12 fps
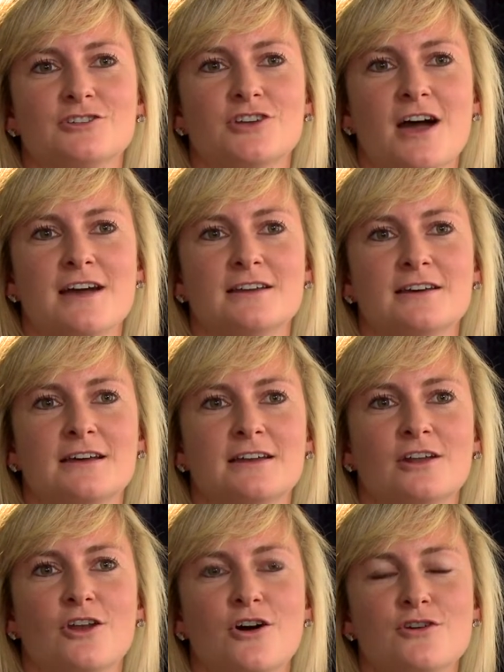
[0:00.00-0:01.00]
China in
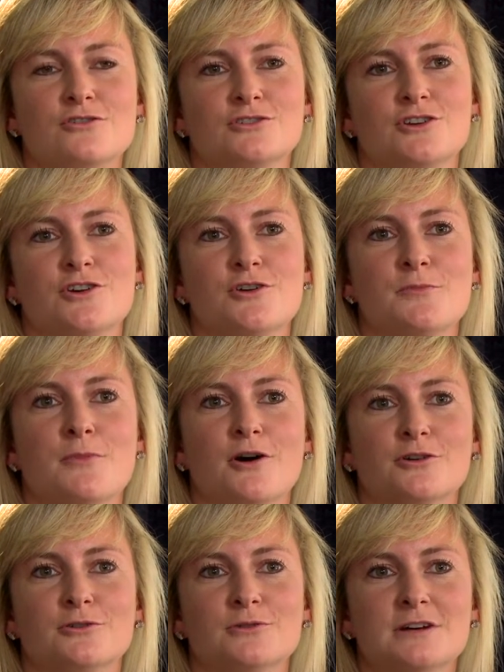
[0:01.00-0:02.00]
a long-term
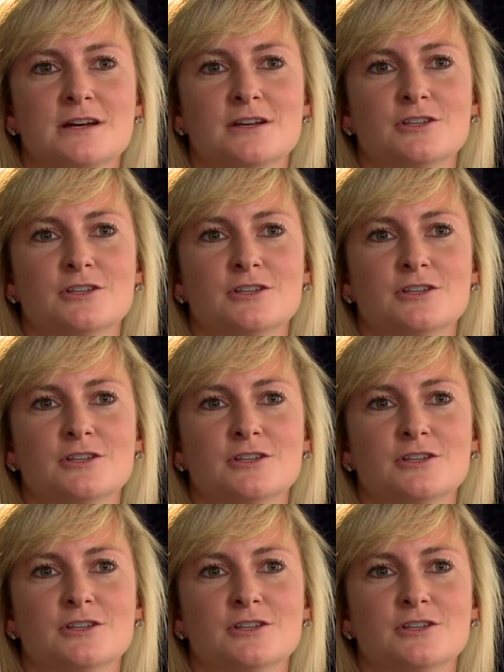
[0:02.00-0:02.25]
model.